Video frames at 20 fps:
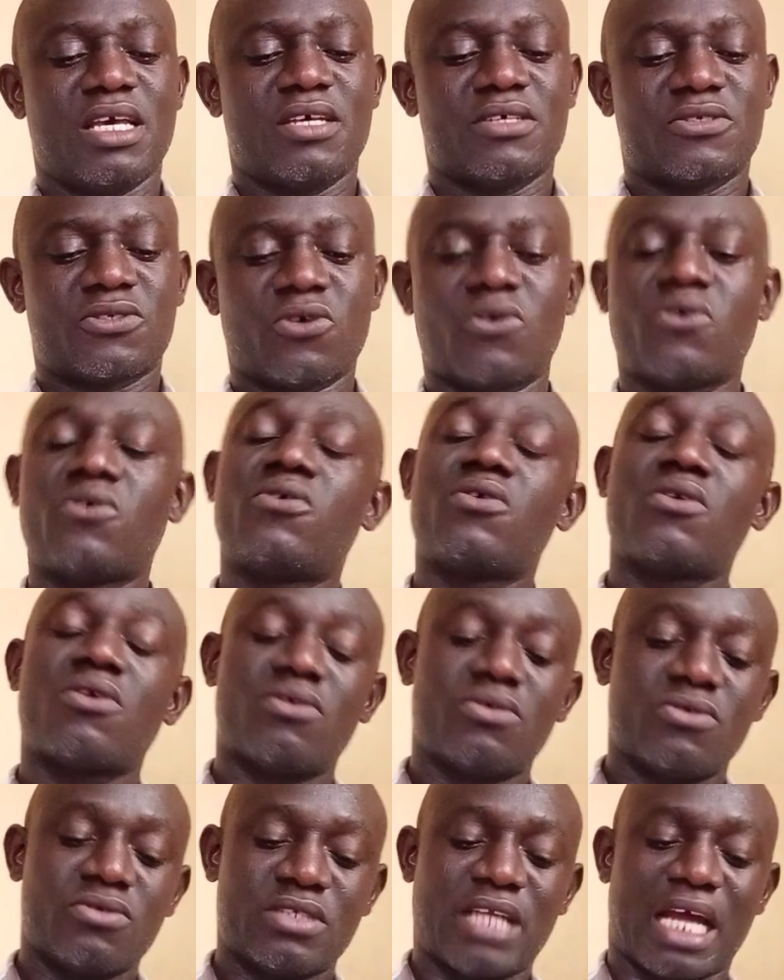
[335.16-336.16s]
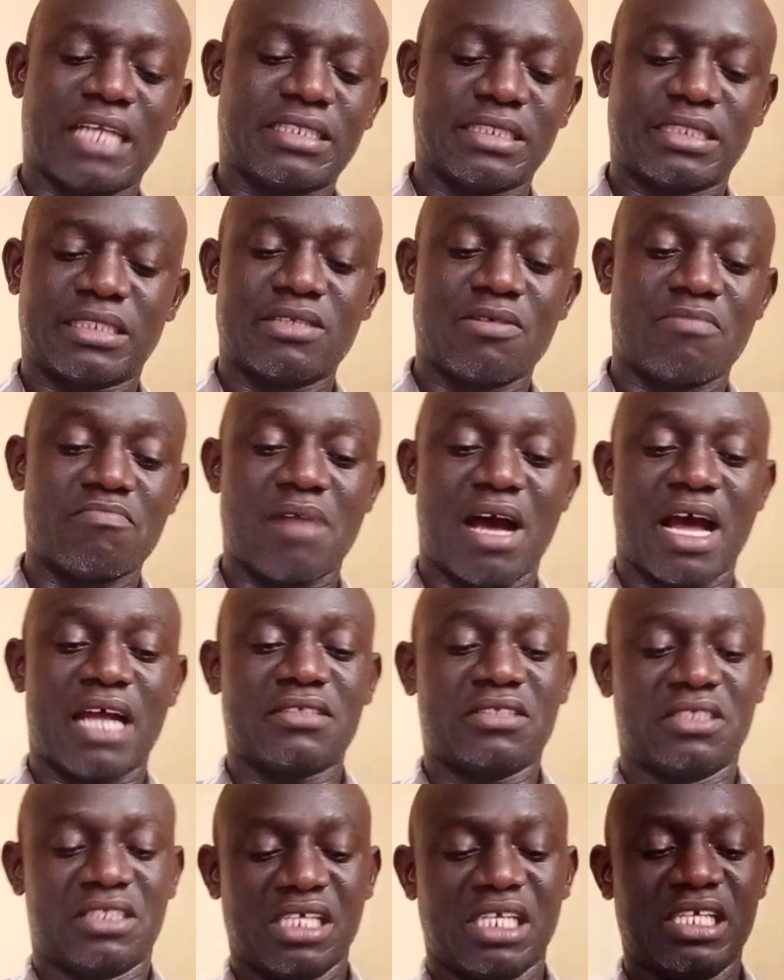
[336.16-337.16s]
so that is
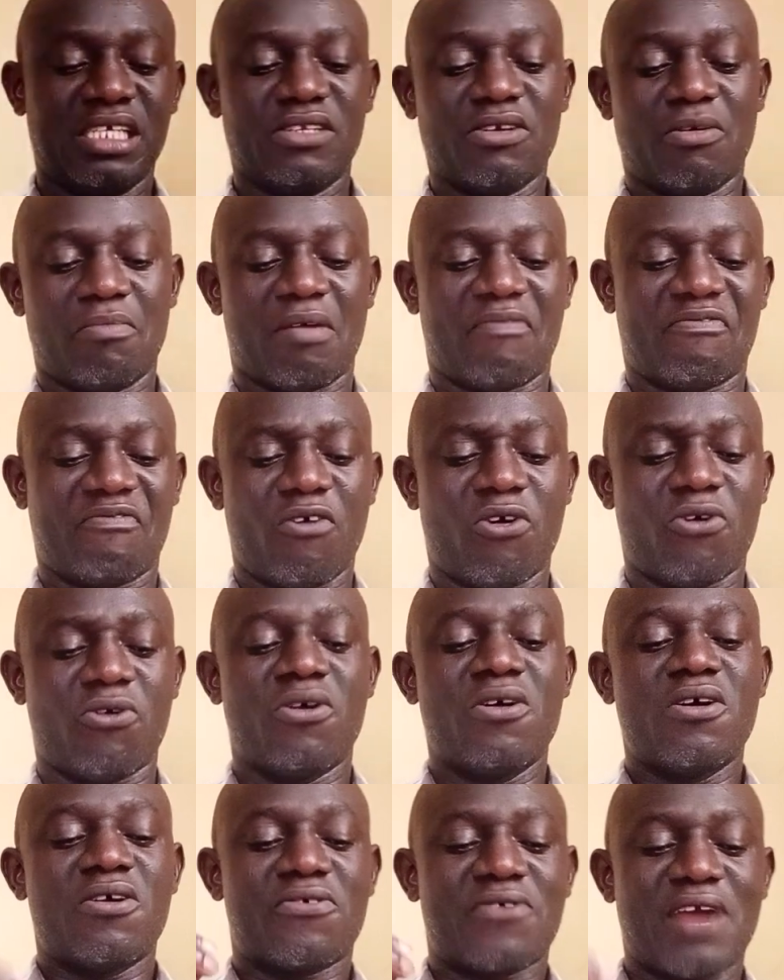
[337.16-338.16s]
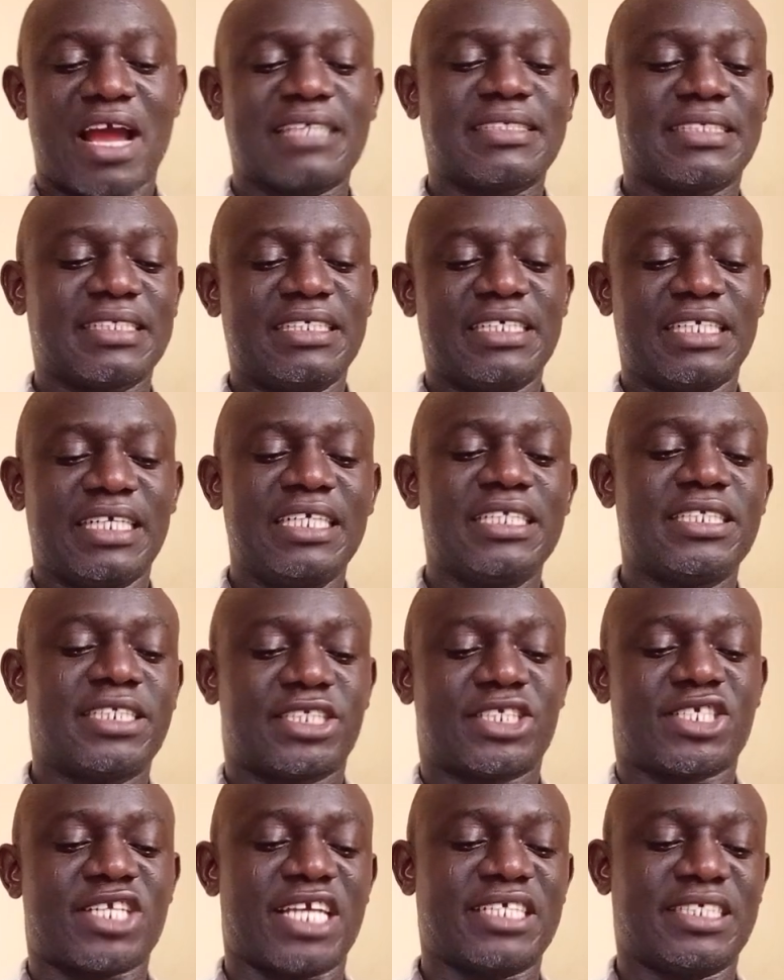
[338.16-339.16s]
number 3. Number 4, rising
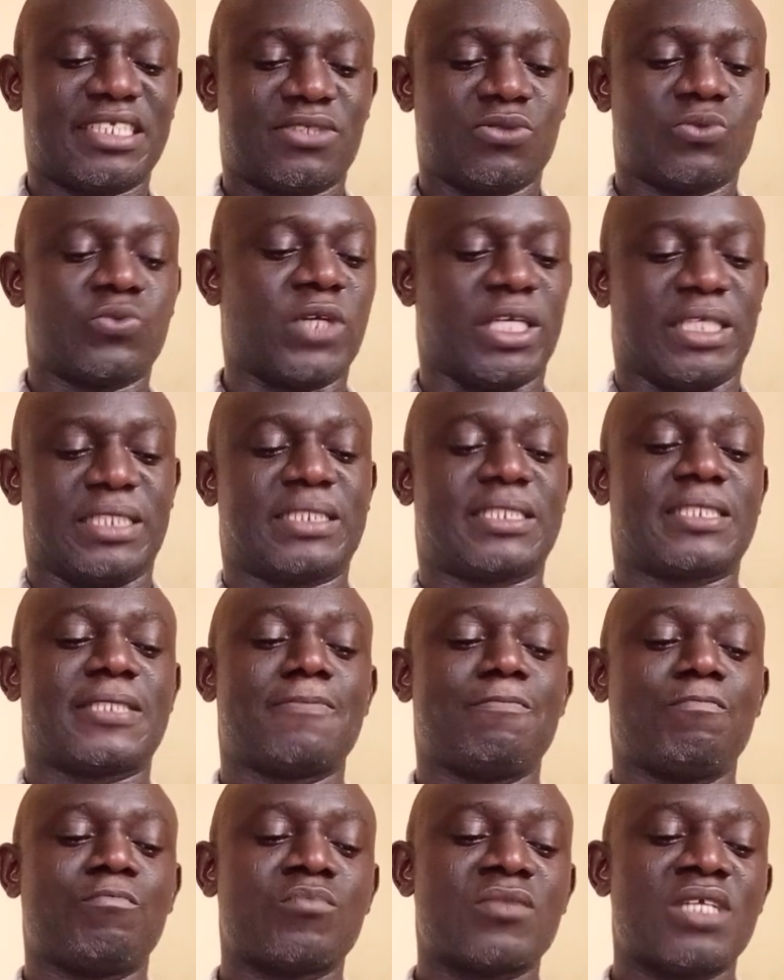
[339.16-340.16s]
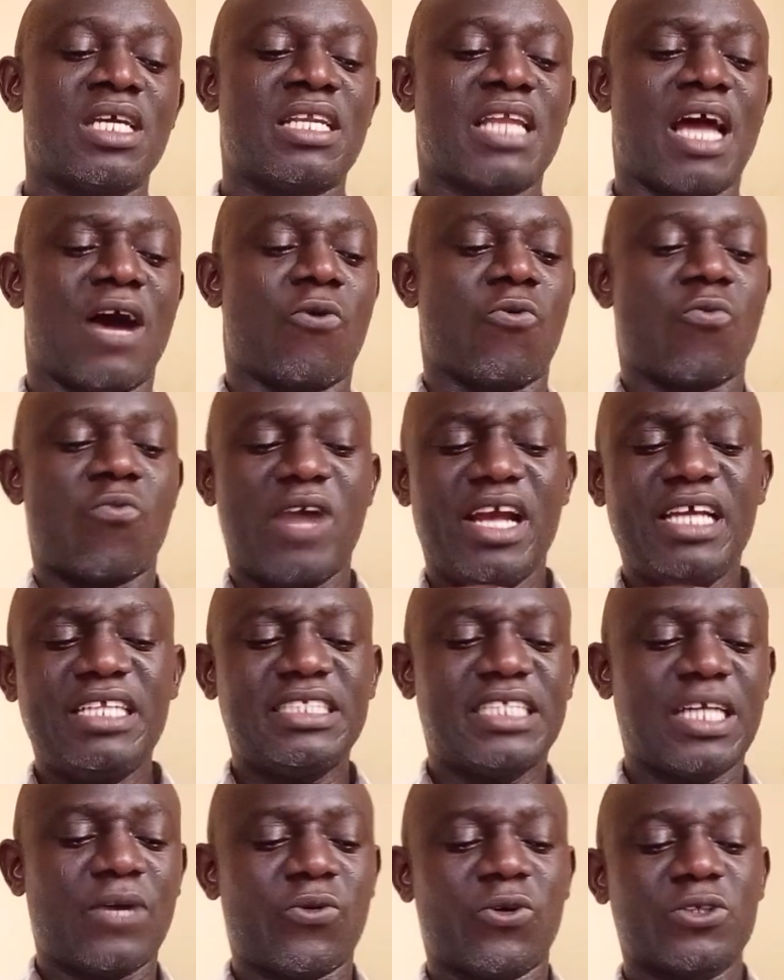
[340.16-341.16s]
interest rates. Now,
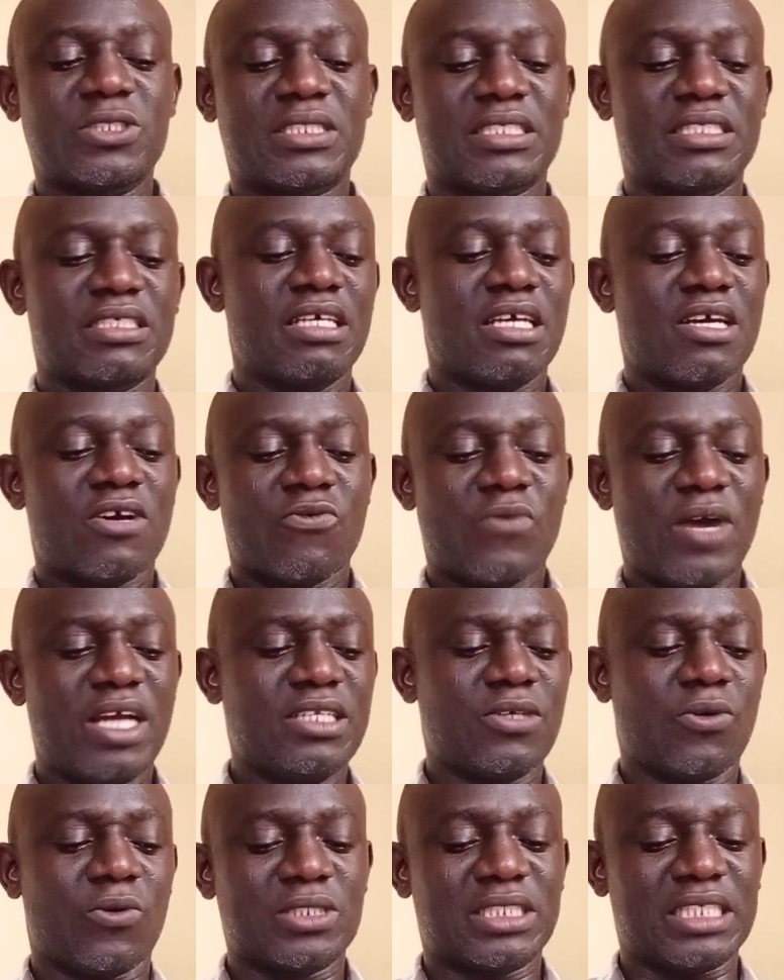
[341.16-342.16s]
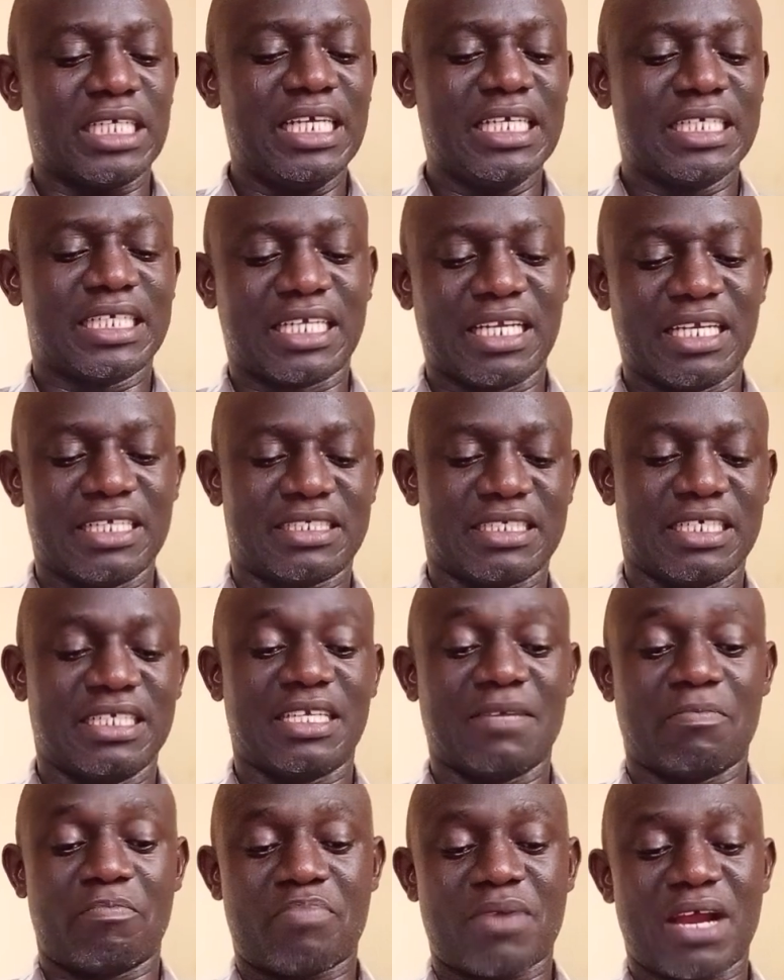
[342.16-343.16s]
when there was increase
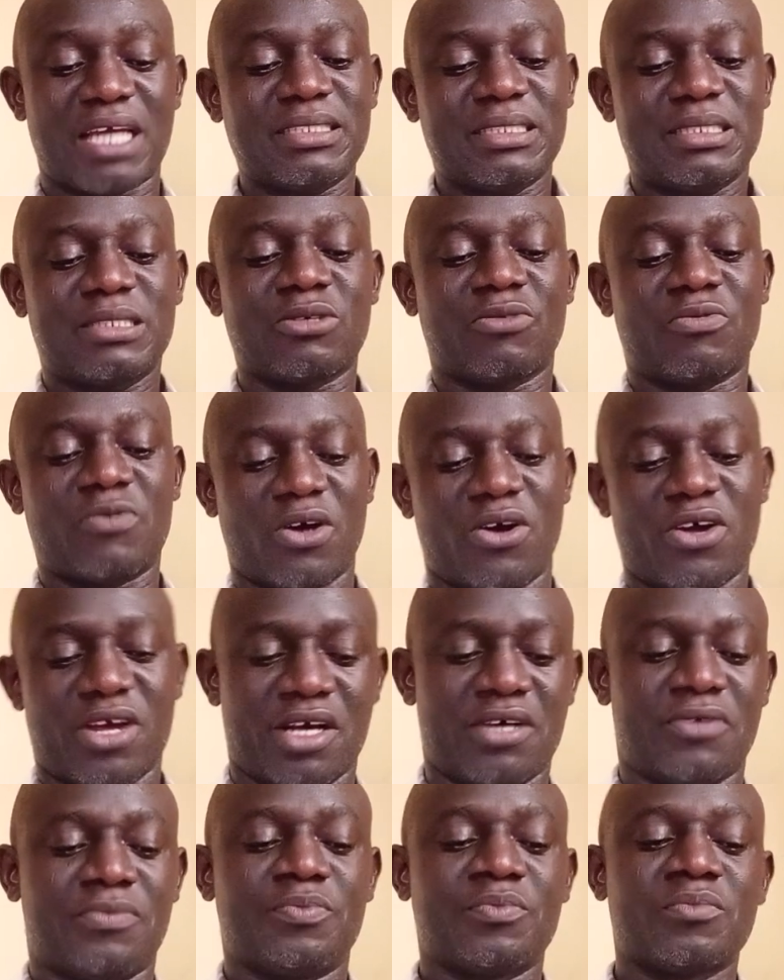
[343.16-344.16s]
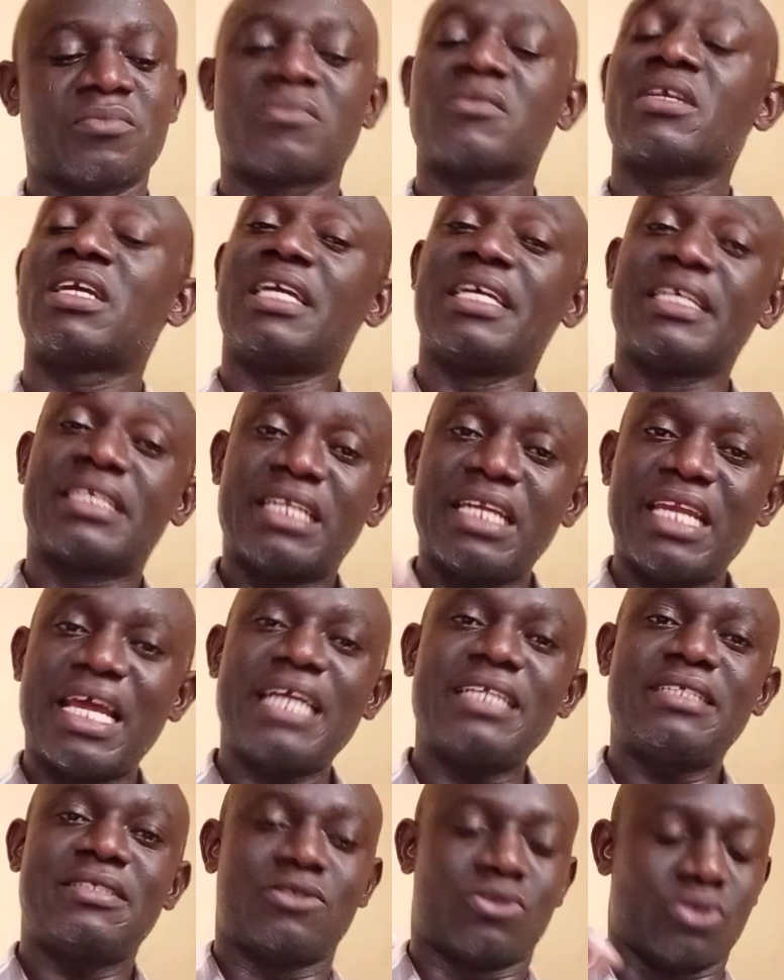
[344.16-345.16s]
in the prices of oil, it
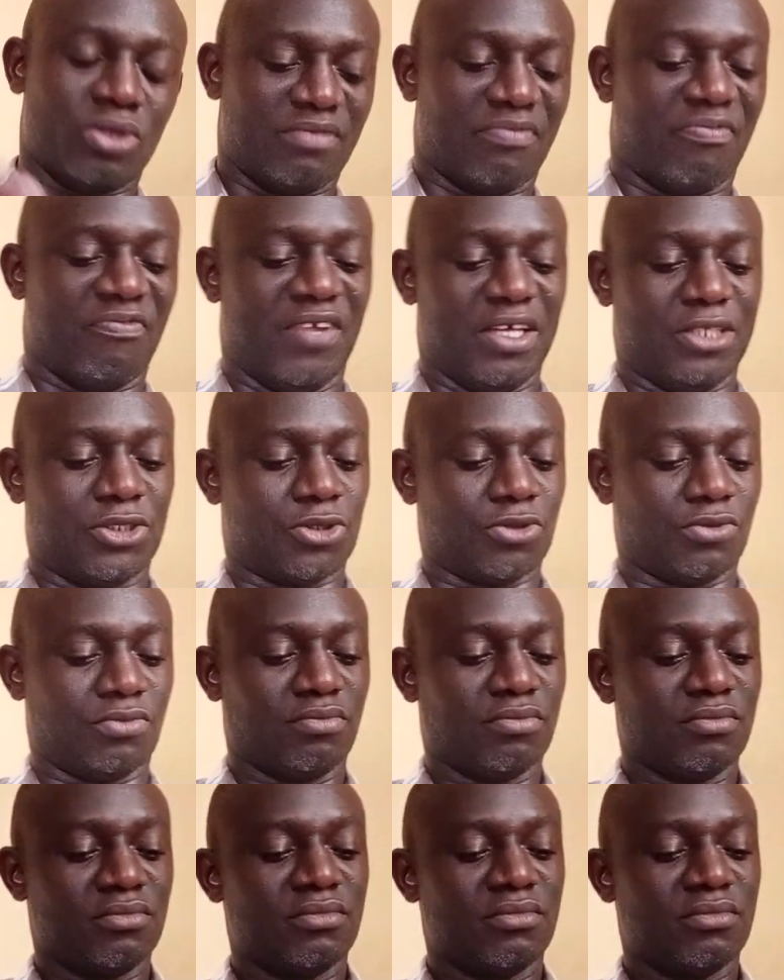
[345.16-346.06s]
led to inflation